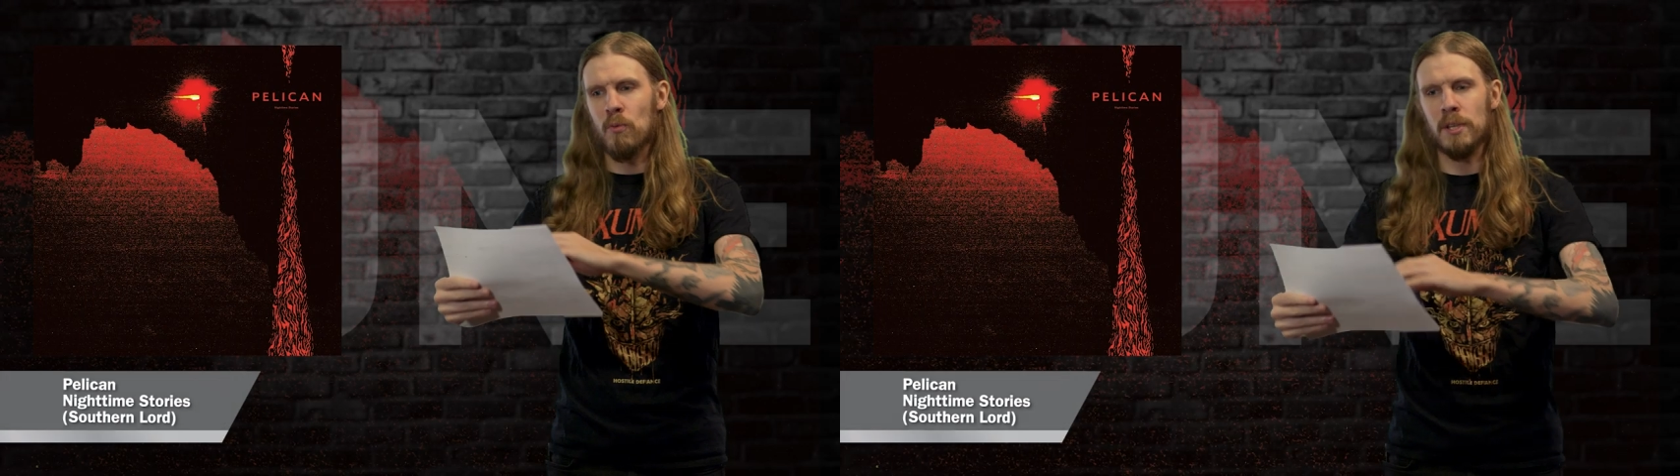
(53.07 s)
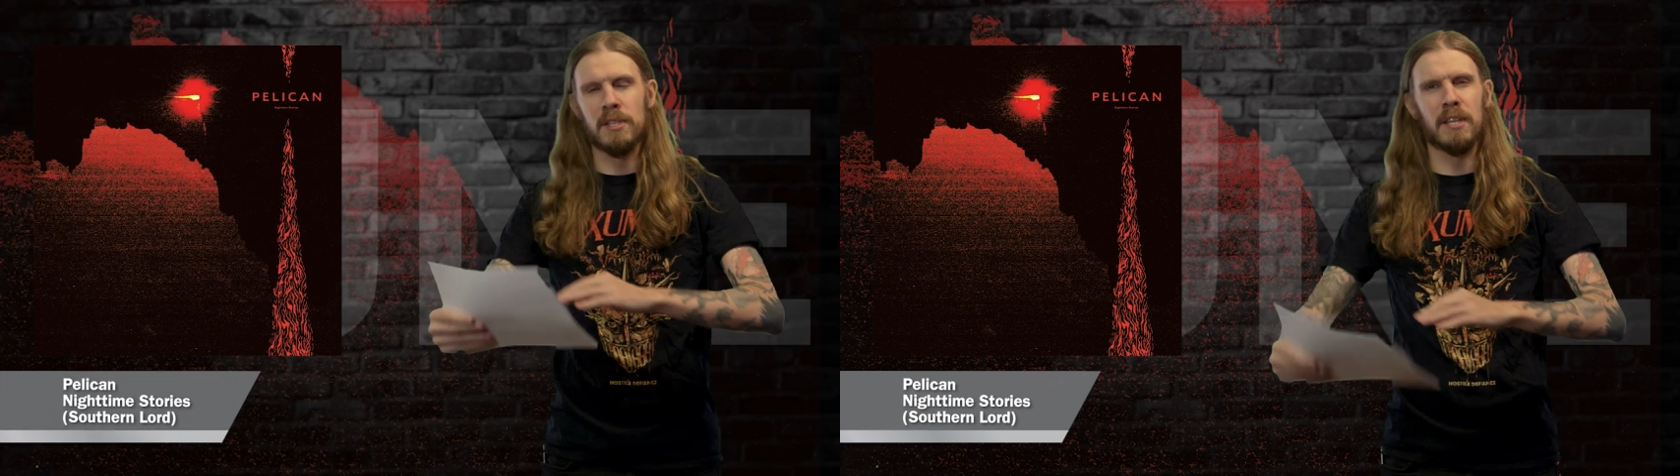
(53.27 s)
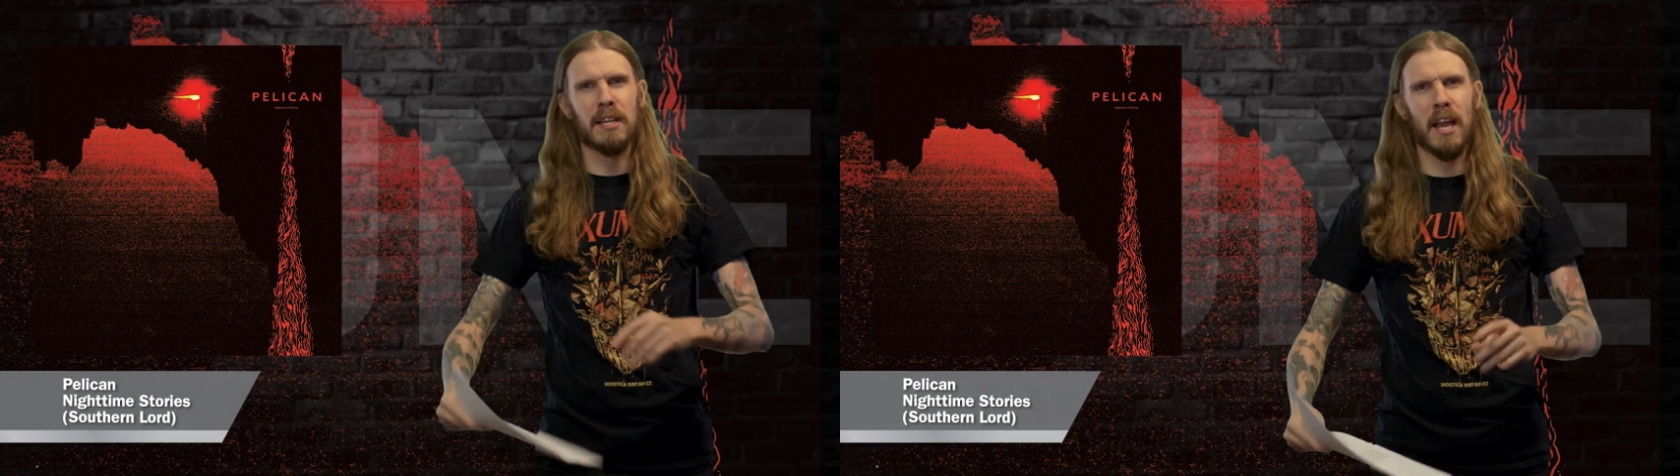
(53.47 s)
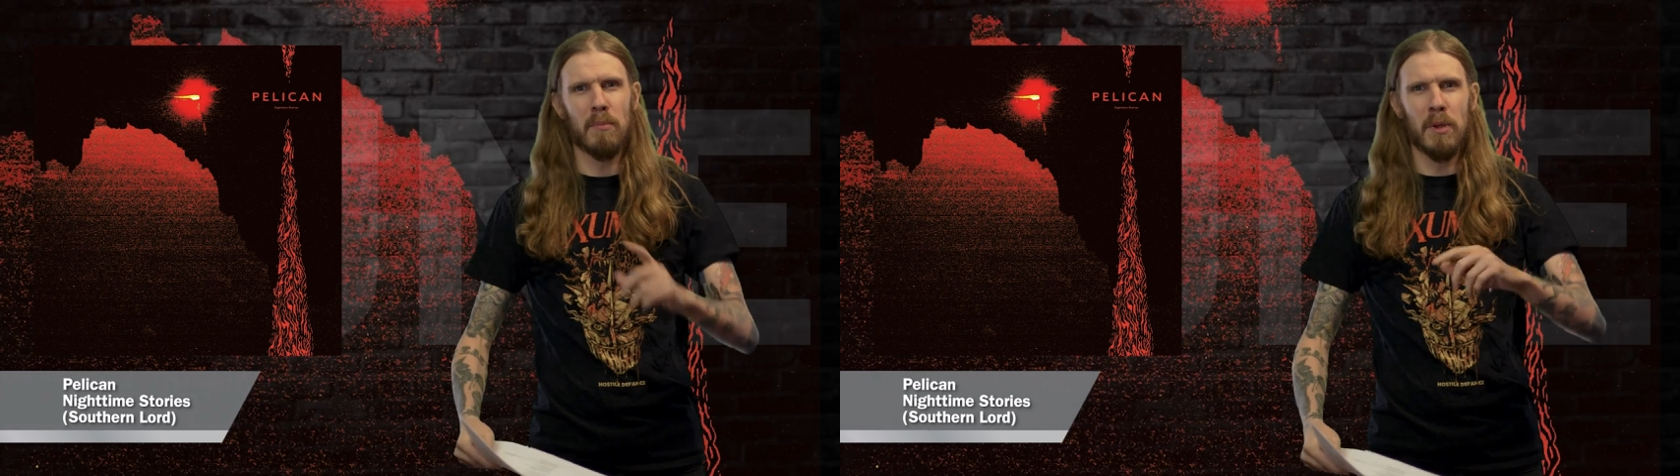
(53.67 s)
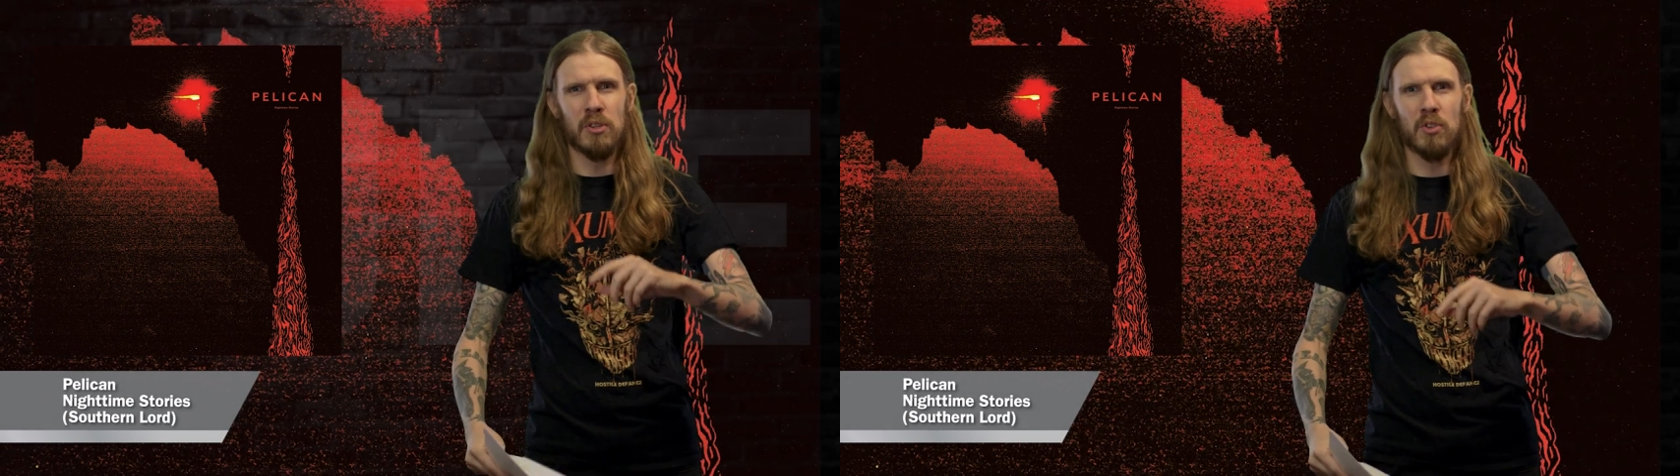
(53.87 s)
releasing
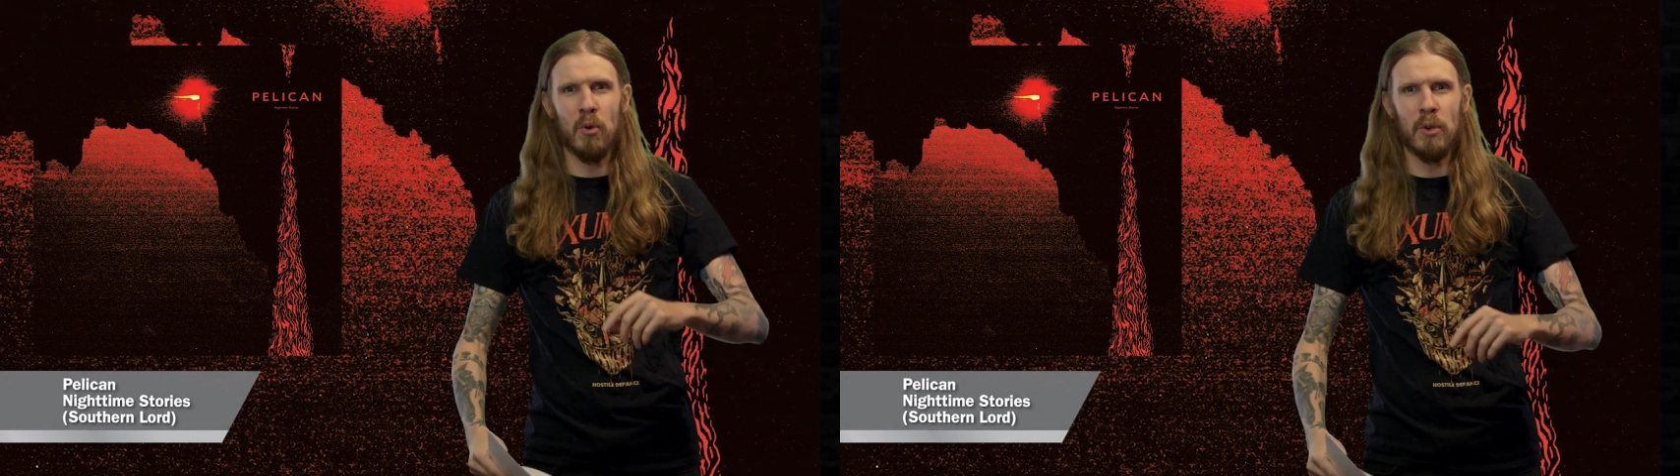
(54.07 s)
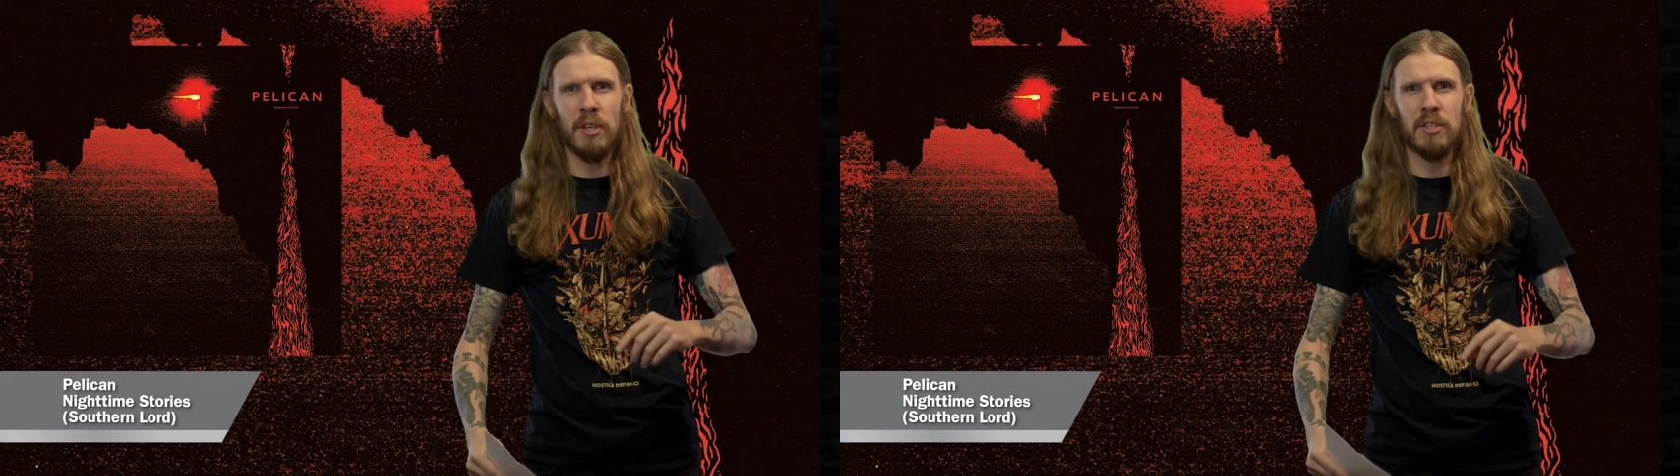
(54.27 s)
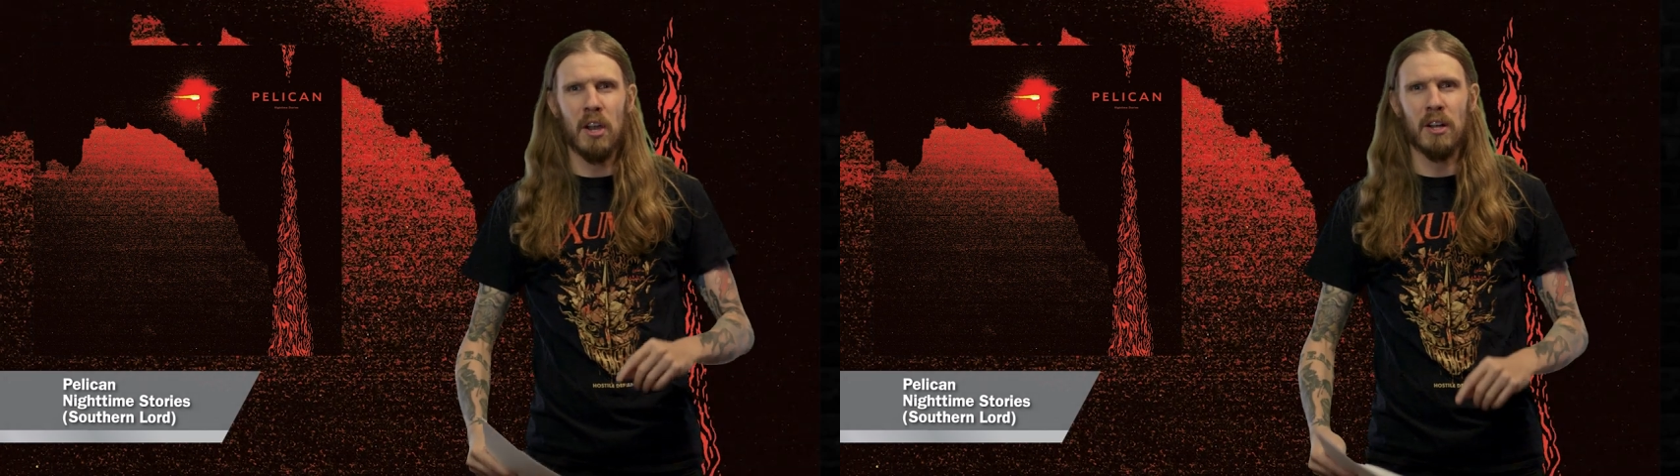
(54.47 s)
Nightmare Stories